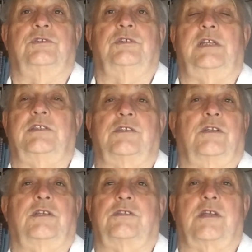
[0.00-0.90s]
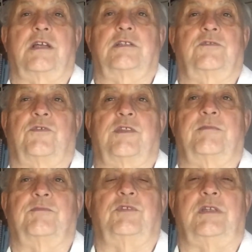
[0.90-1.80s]
there's not a chance for
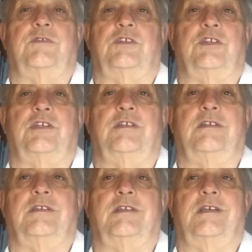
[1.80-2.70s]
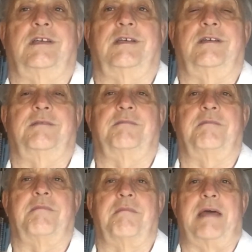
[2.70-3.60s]
them to even earn
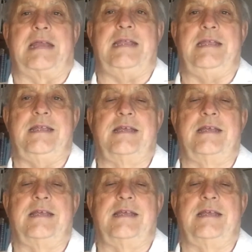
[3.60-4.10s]
money